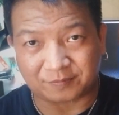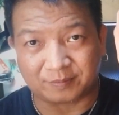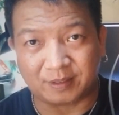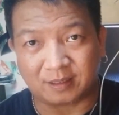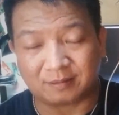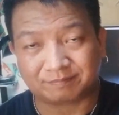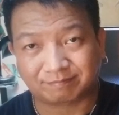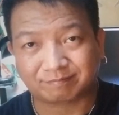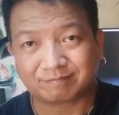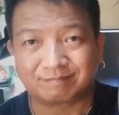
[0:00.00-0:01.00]
the
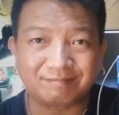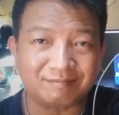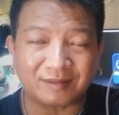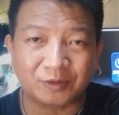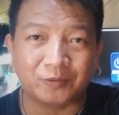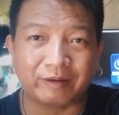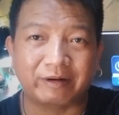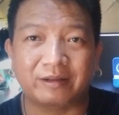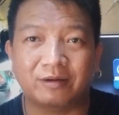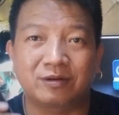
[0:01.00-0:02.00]
two-way
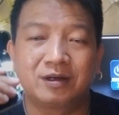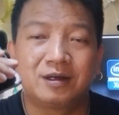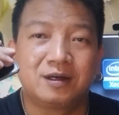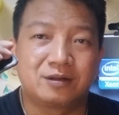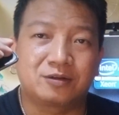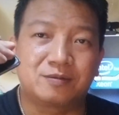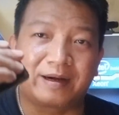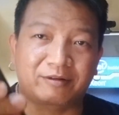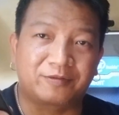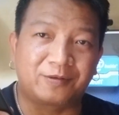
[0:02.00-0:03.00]
radio to the
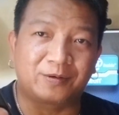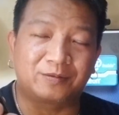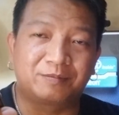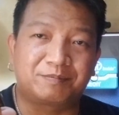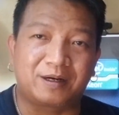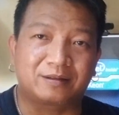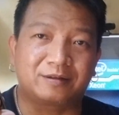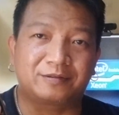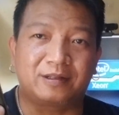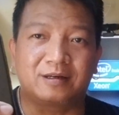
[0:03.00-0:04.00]
microphone part
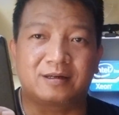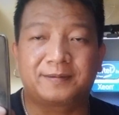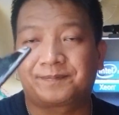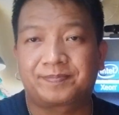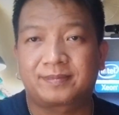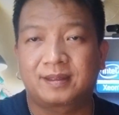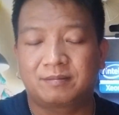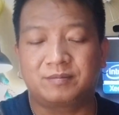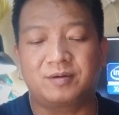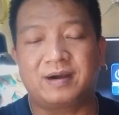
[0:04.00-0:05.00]
of the
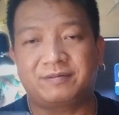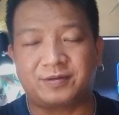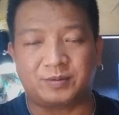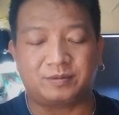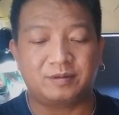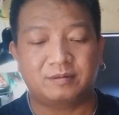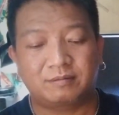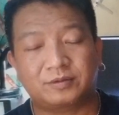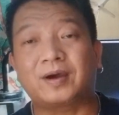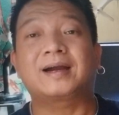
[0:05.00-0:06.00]
mobile phone
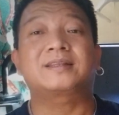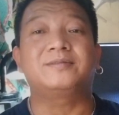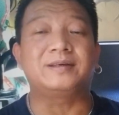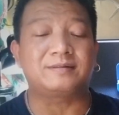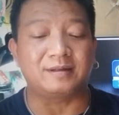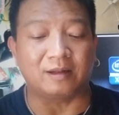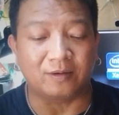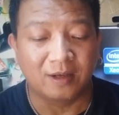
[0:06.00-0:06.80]
to activate Zello.